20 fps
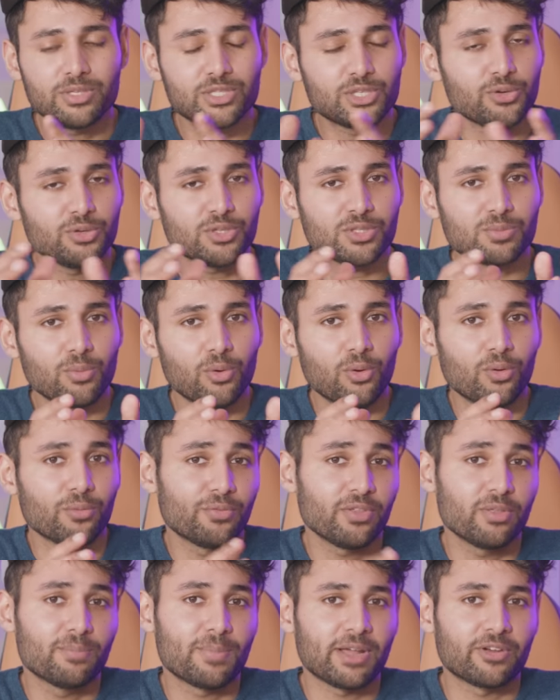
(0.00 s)
was too small
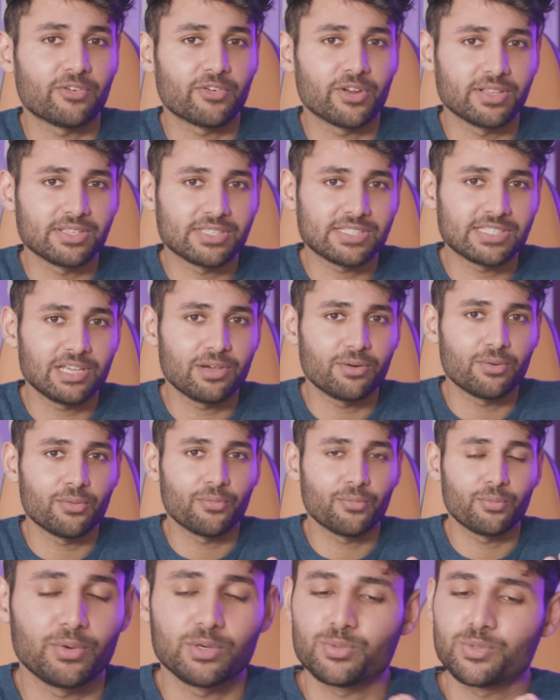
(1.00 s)
for the battery
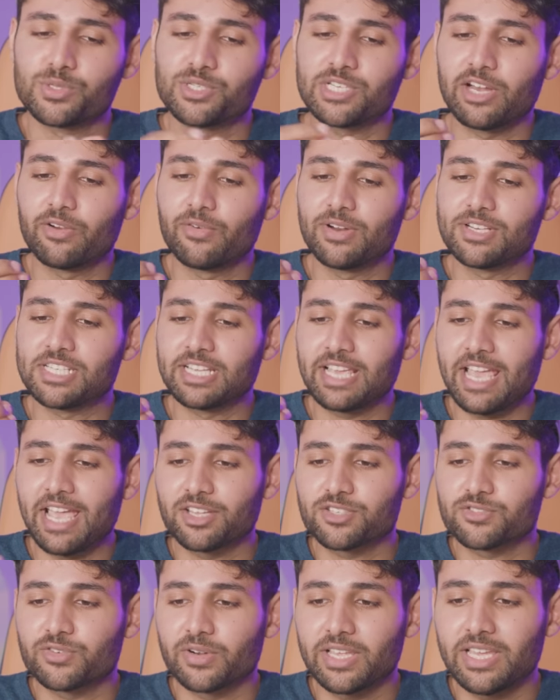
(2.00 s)
itself, which was generating
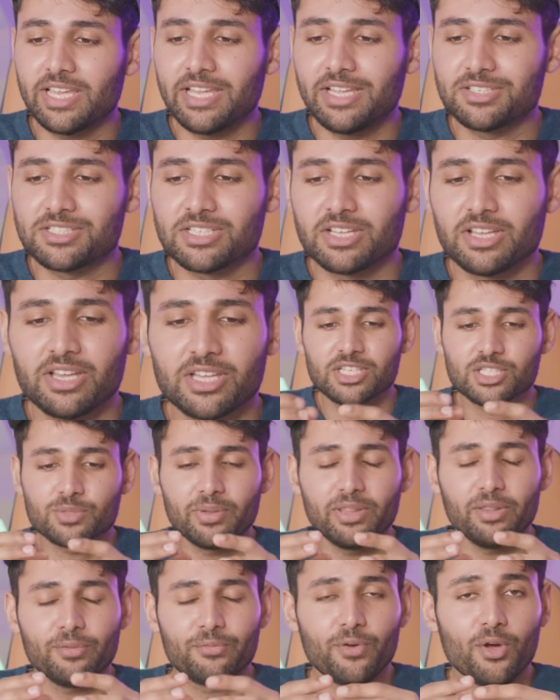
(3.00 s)
extra heat, so
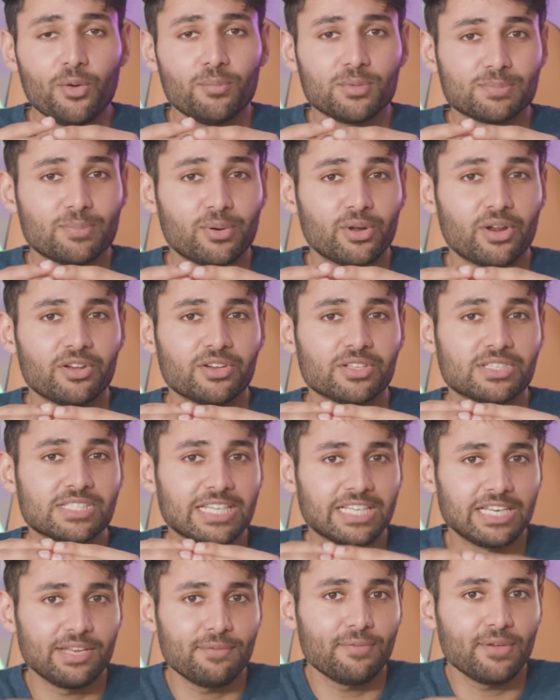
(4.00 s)
when the phone was put under
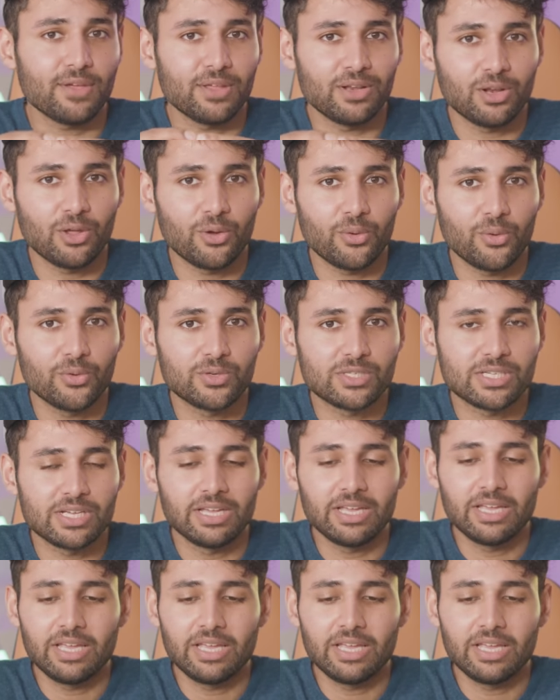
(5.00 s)
significant load,